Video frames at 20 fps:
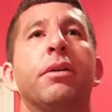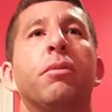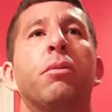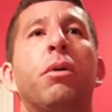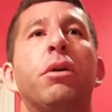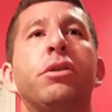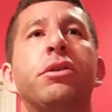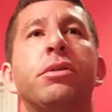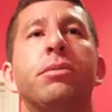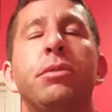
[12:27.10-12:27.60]

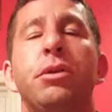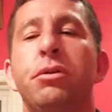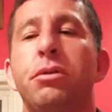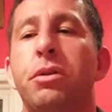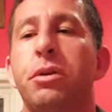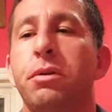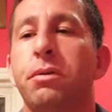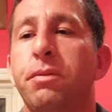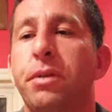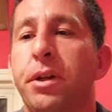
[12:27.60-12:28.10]
watch some
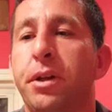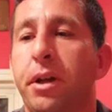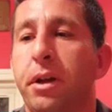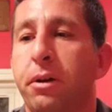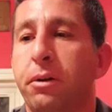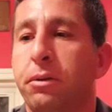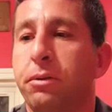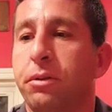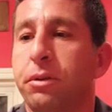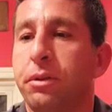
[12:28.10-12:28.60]
YouTube
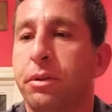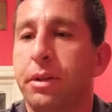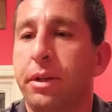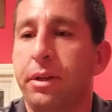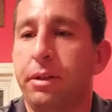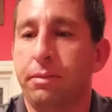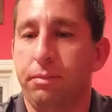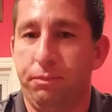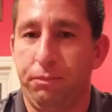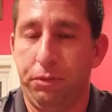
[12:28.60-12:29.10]
videos,
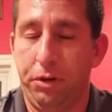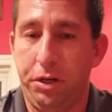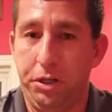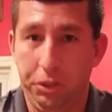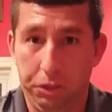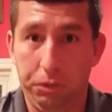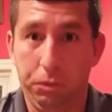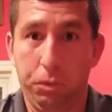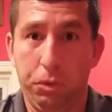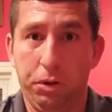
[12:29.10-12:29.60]
get
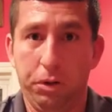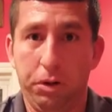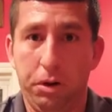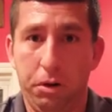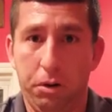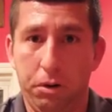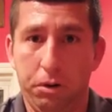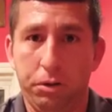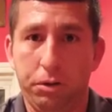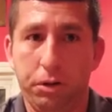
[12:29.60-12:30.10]
fresh on what
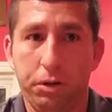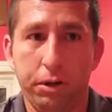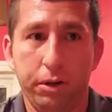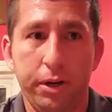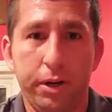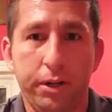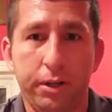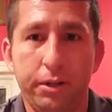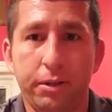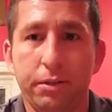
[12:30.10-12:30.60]
cars are
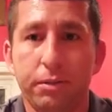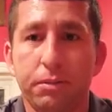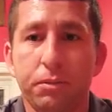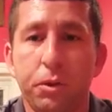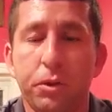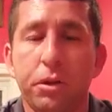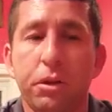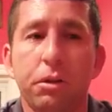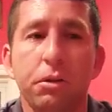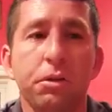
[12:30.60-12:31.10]
hitting,
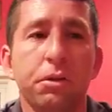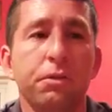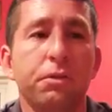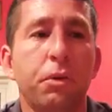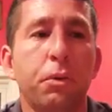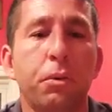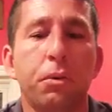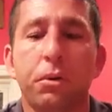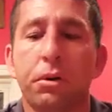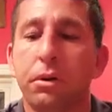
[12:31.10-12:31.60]
what to look
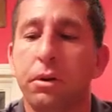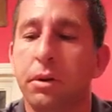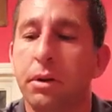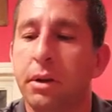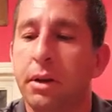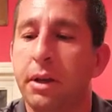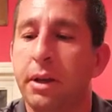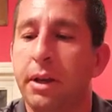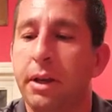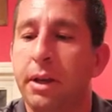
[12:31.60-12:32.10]
for.
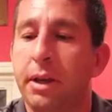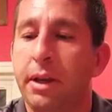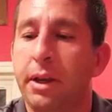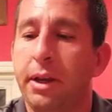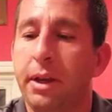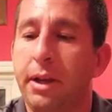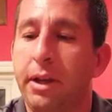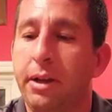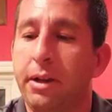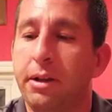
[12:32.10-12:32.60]

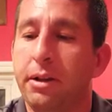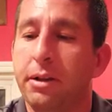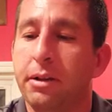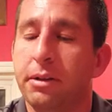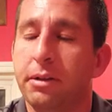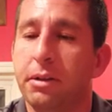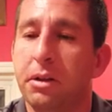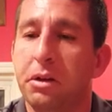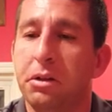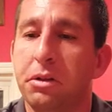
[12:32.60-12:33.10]
And uh,
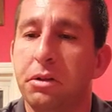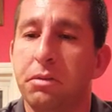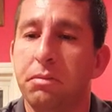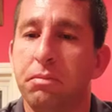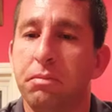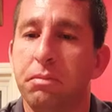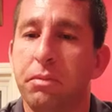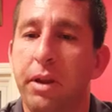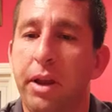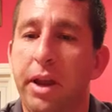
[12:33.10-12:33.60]
there's
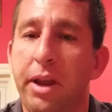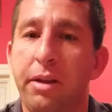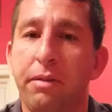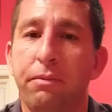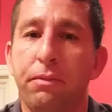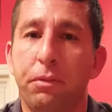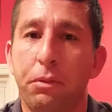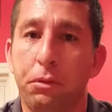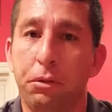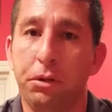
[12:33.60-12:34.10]
a
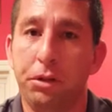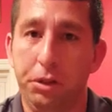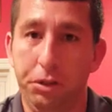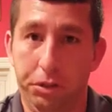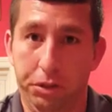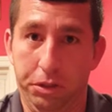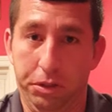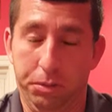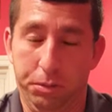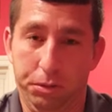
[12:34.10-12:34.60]
handful of
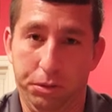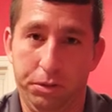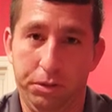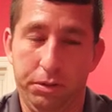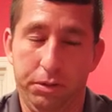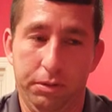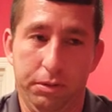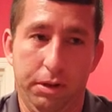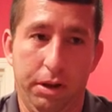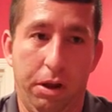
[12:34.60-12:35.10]
YouTubers
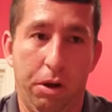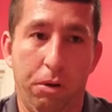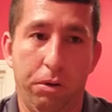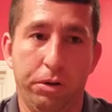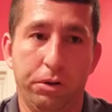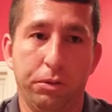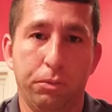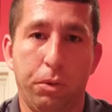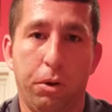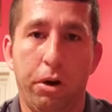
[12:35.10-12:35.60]
I
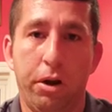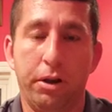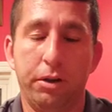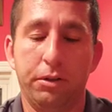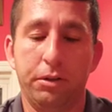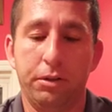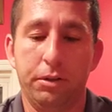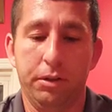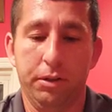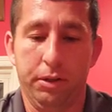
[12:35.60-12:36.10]
always
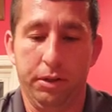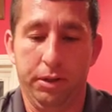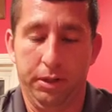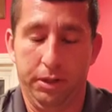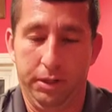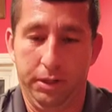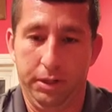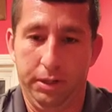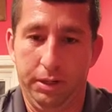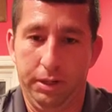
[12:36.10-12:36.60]
watch.
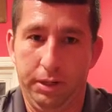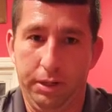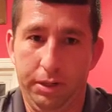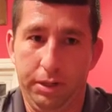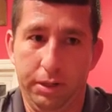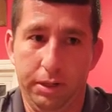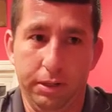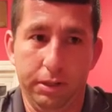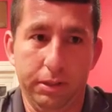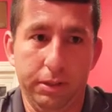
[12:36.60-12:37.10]
And
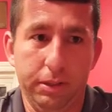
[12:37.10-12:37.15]
uh,